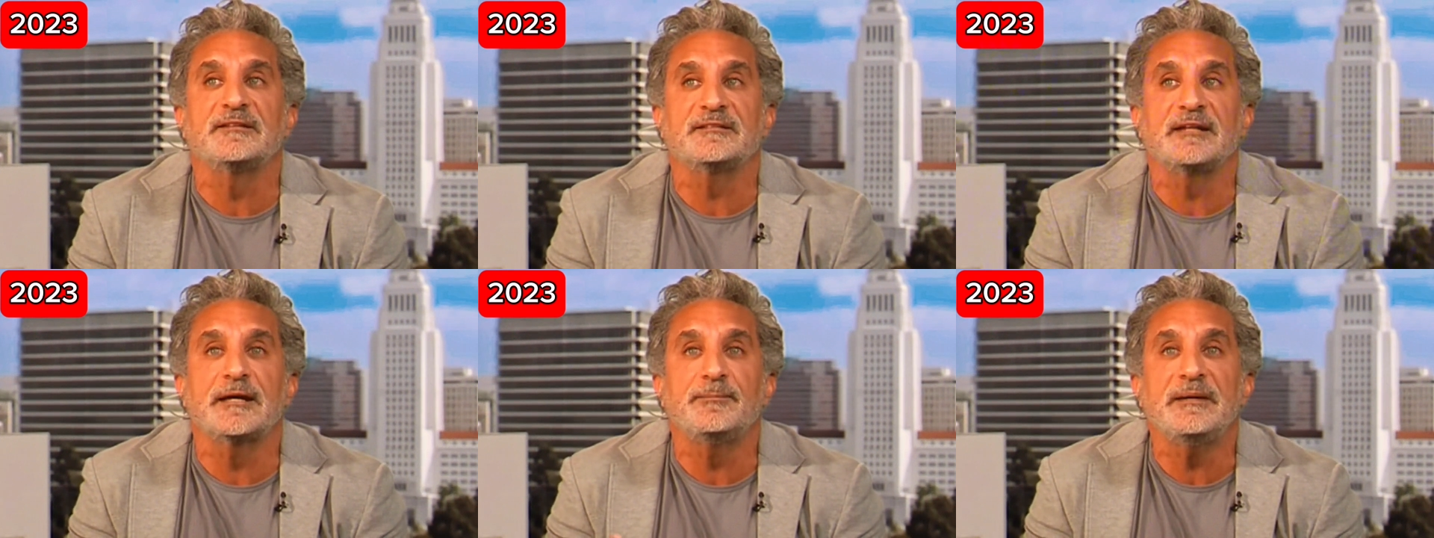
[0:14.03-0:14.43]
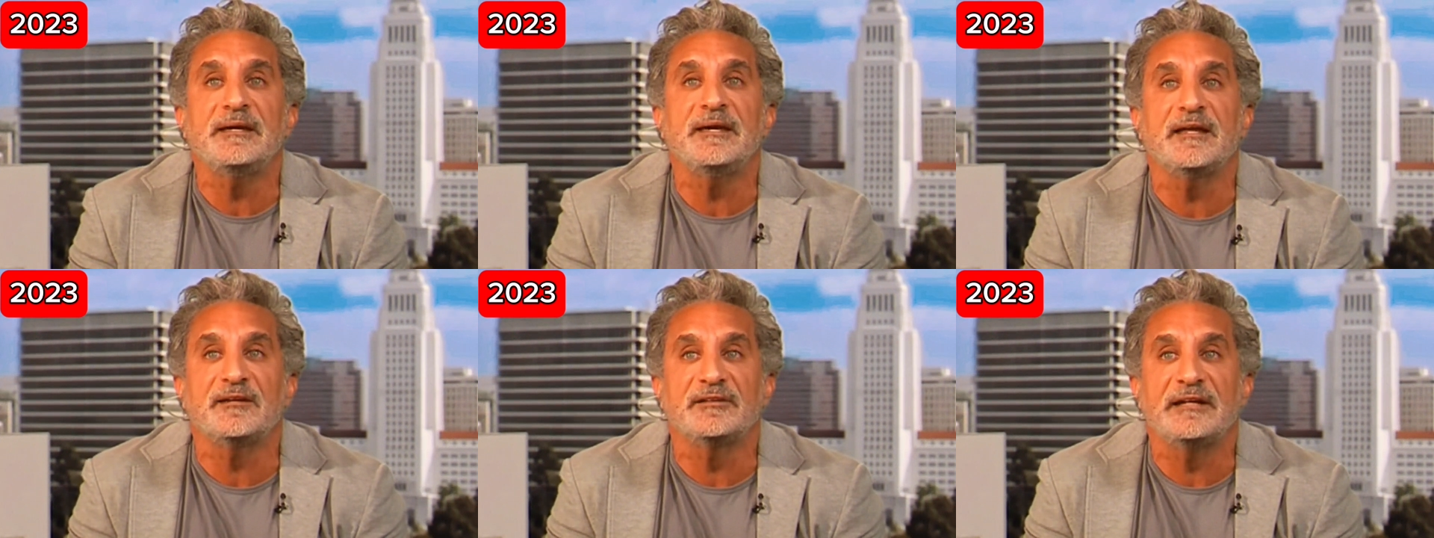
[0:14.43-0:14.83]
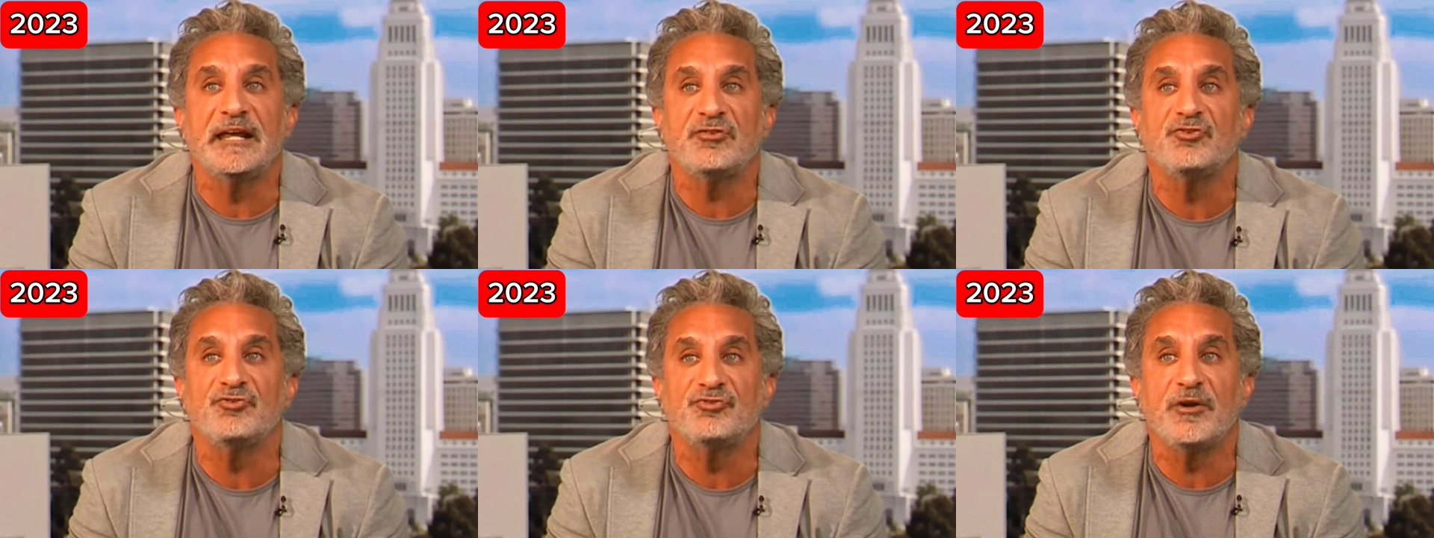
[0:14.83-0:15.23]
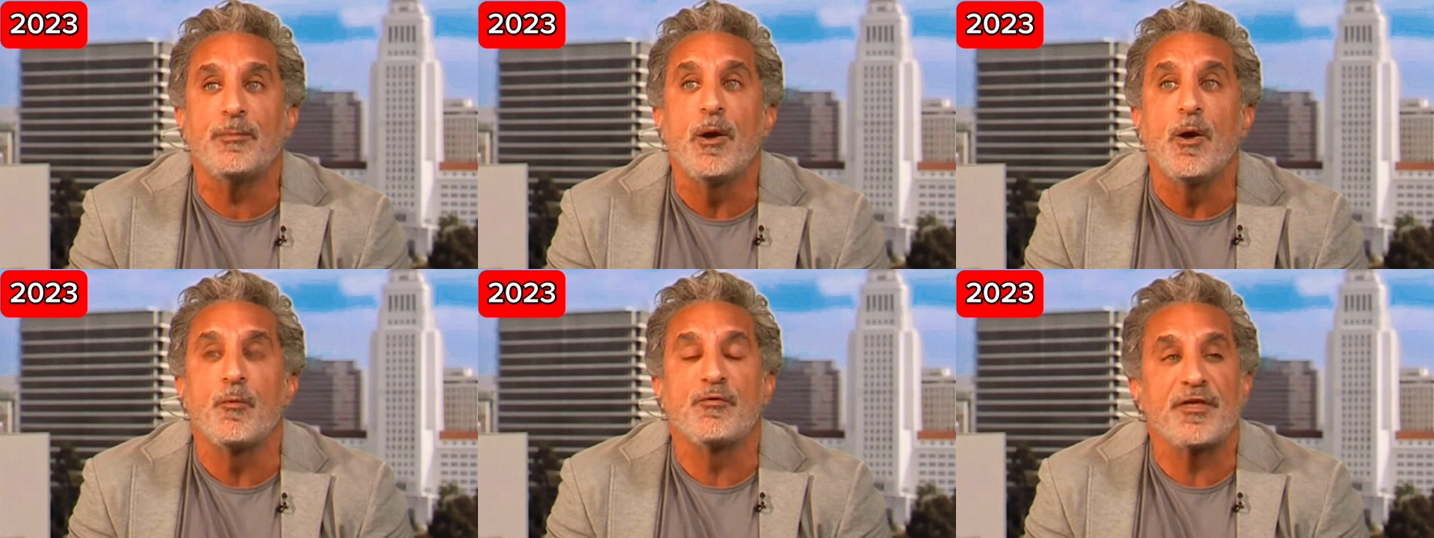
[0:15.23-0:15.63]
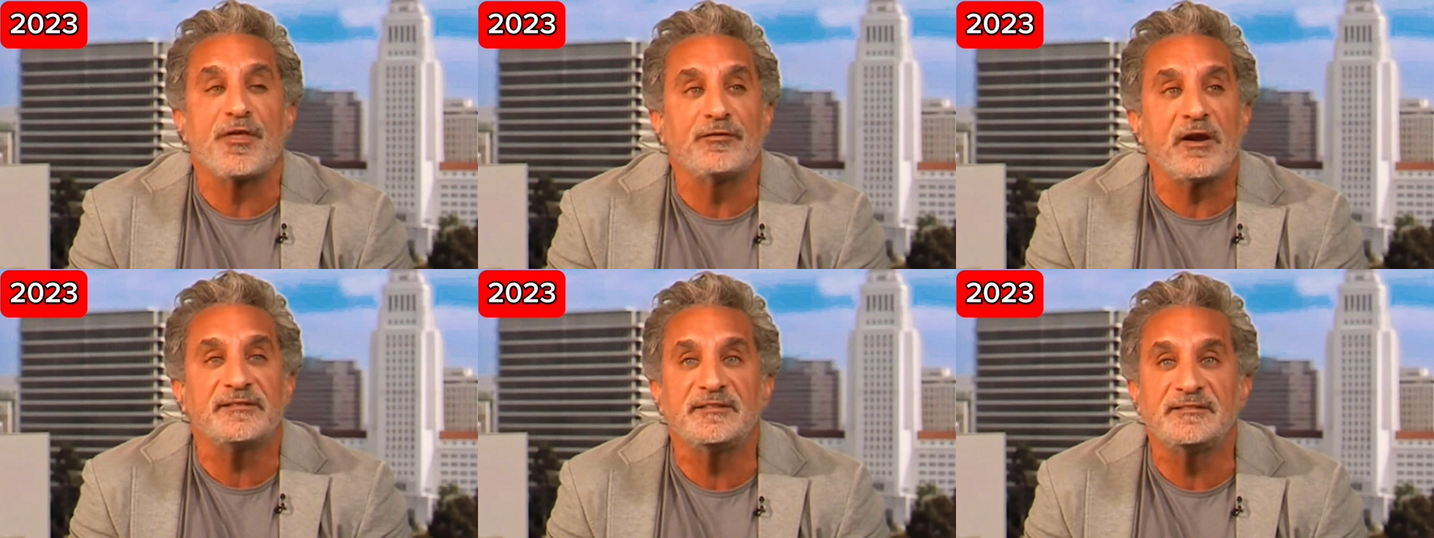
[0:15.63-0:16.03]
It's like being in a relationship with a
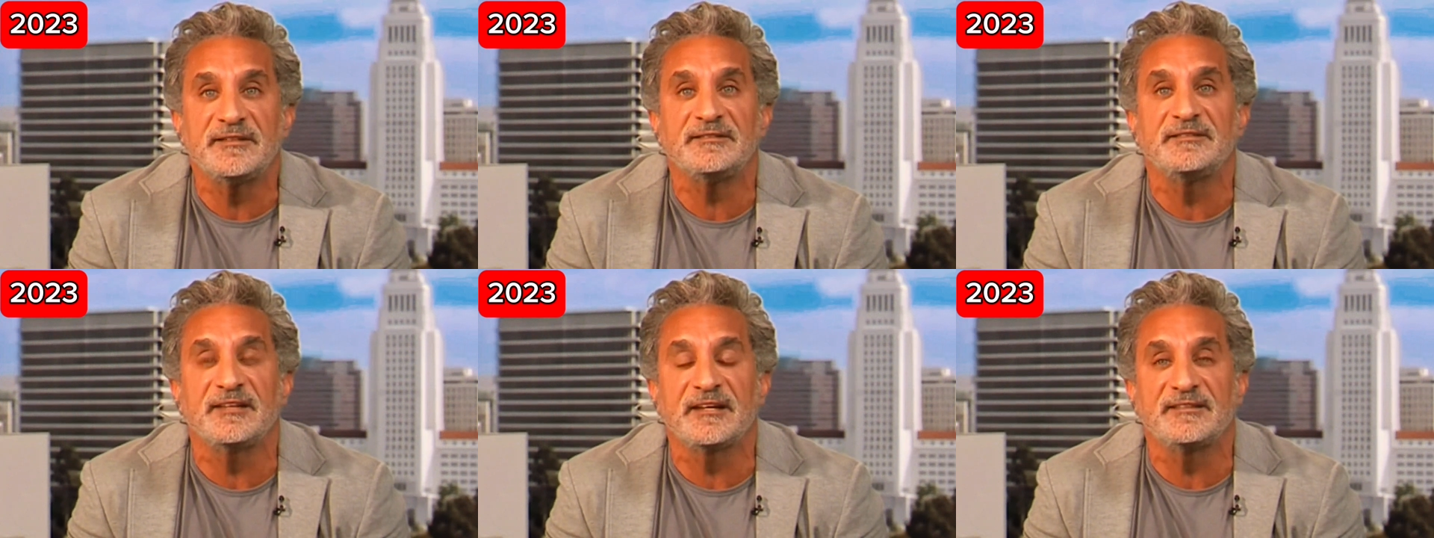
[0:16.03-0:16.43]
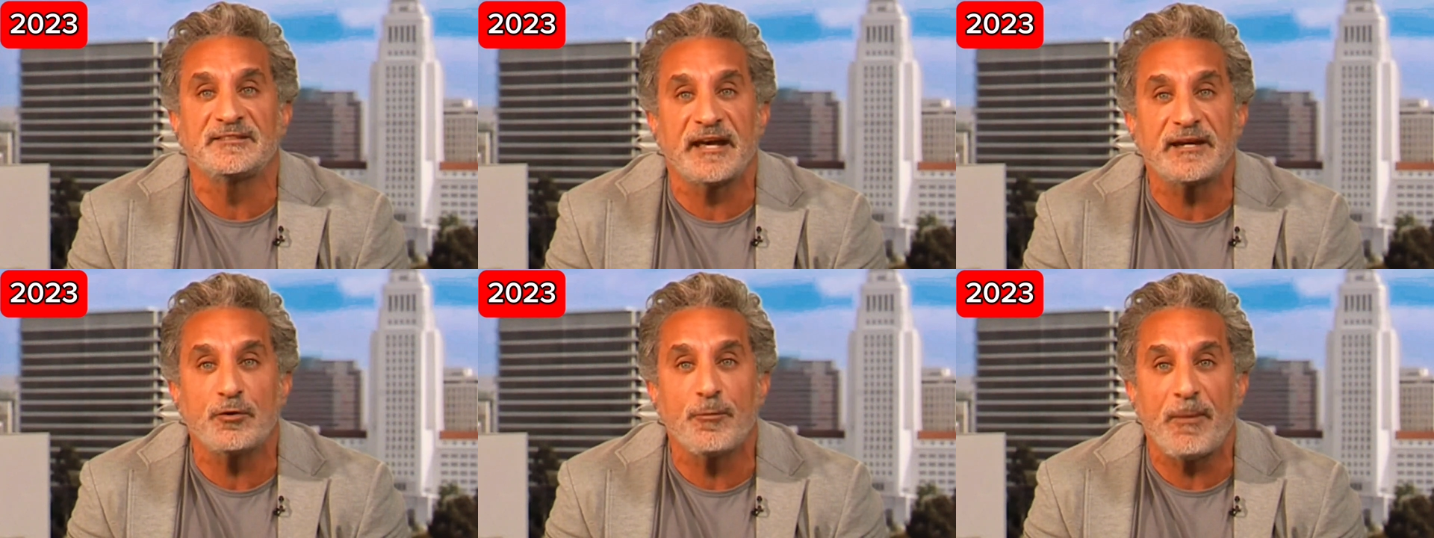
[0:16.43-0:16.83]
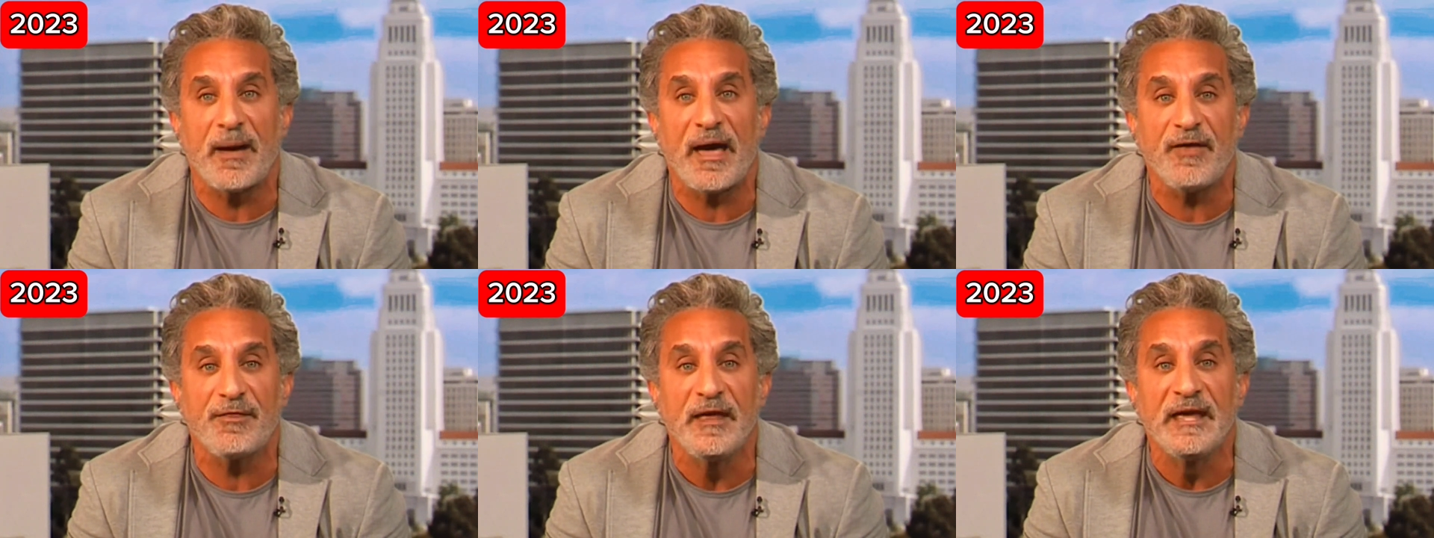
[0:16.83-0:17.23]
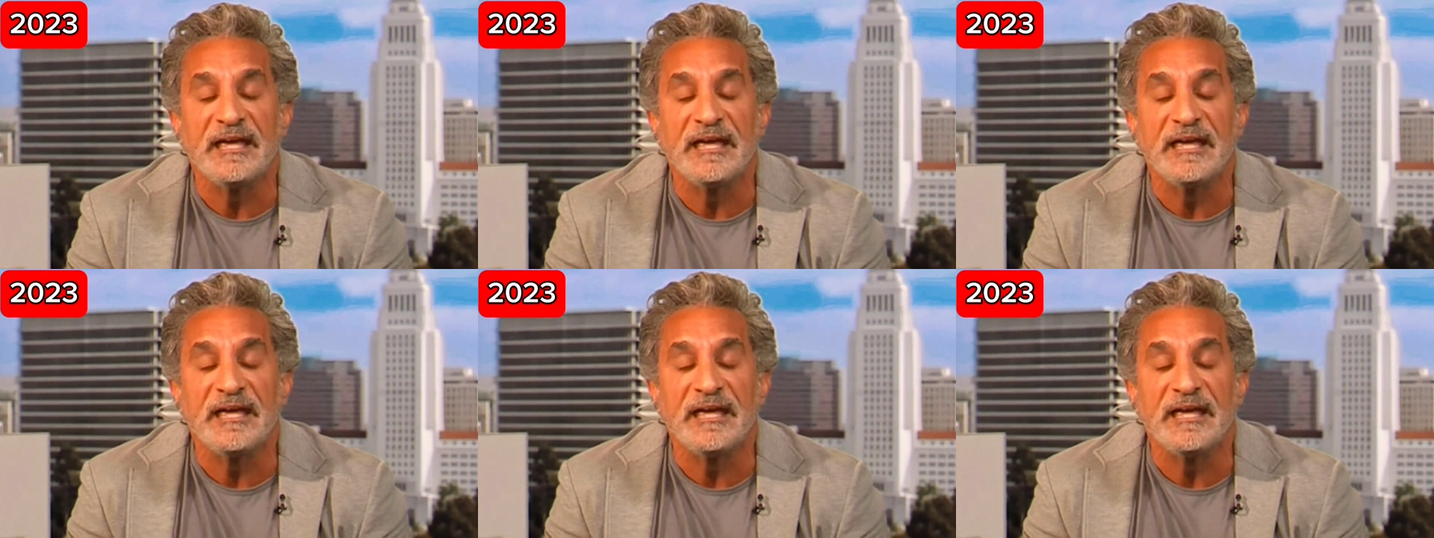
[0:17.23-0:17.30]
narcissistic psychopath.